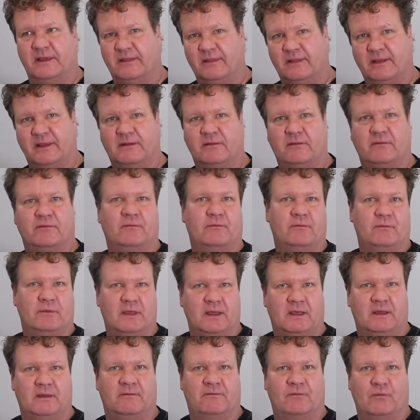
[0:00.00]
and then
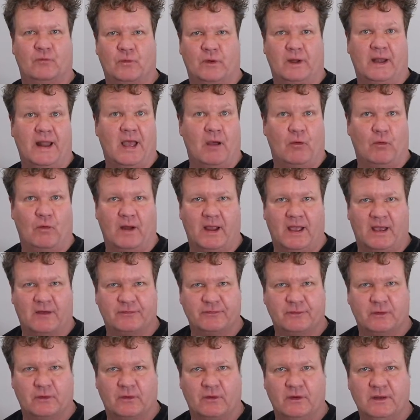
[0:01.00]
for an hour
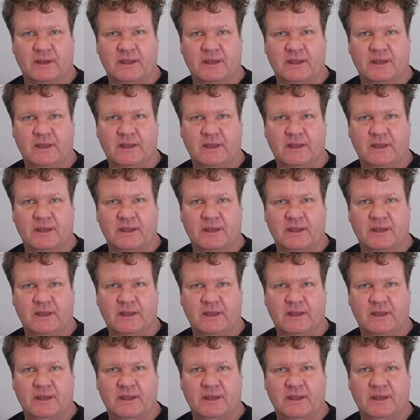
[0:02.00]
after.